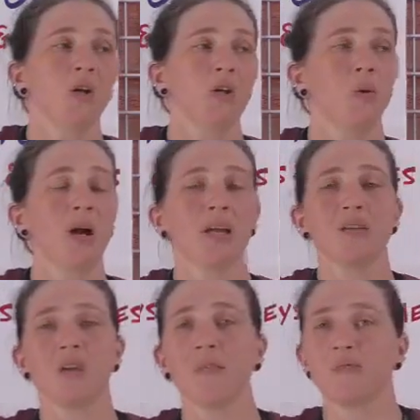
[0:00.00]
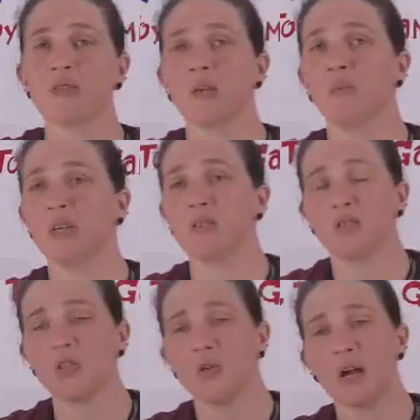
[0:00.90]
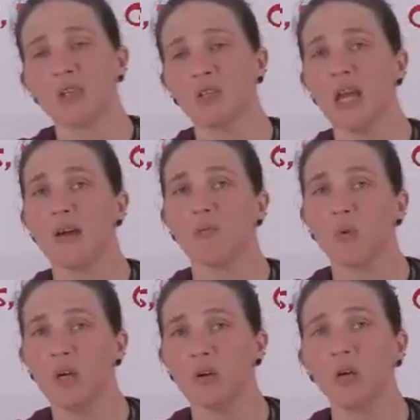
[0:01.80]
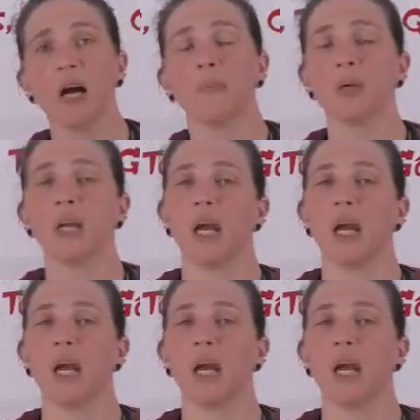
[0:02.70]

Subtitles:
you want to get that facsimile so that you actually have a reader copy